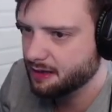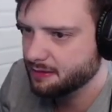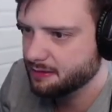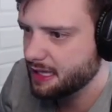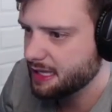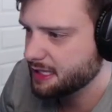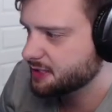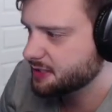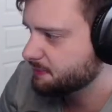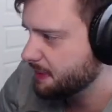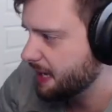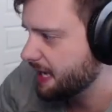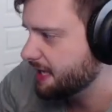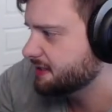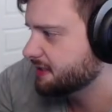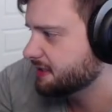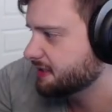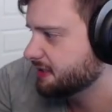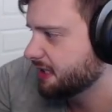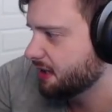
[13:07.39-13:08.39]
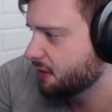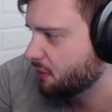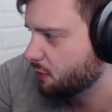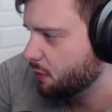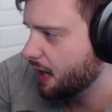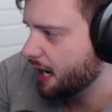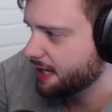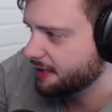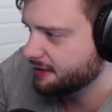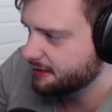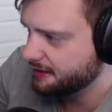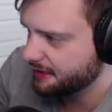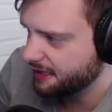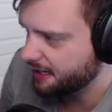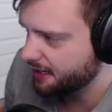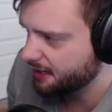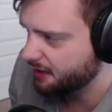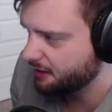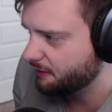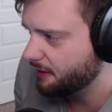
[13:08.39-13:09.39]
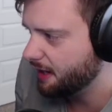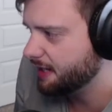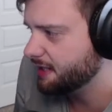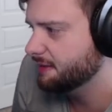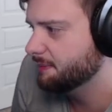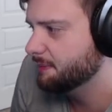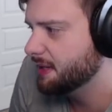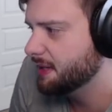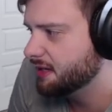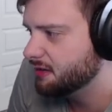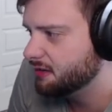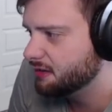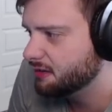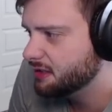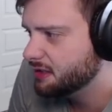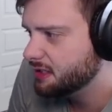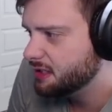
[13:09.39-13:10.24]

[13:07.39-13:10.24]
It's basically right there, right in the middle,